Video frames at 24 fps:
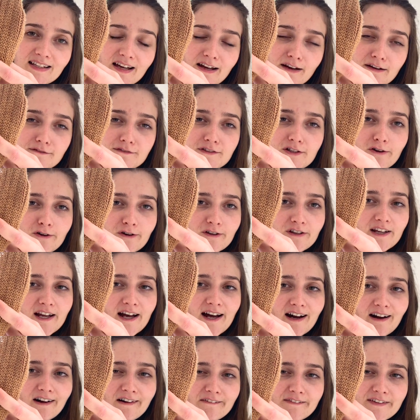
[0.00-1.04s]
have turned
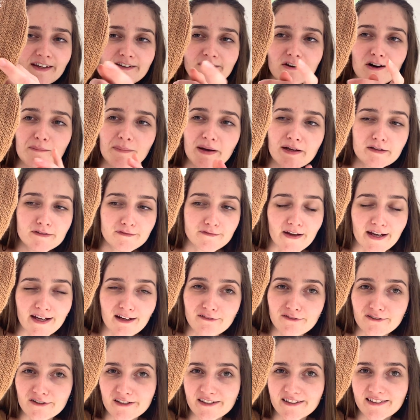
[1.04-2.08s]
out. They're not my
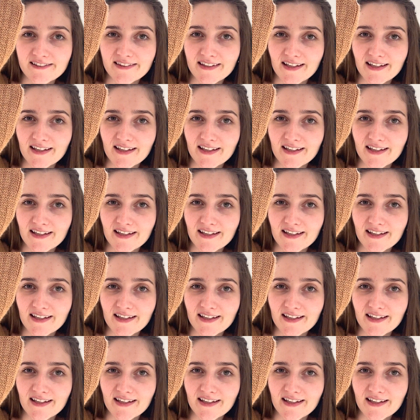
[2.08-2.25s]
favorite.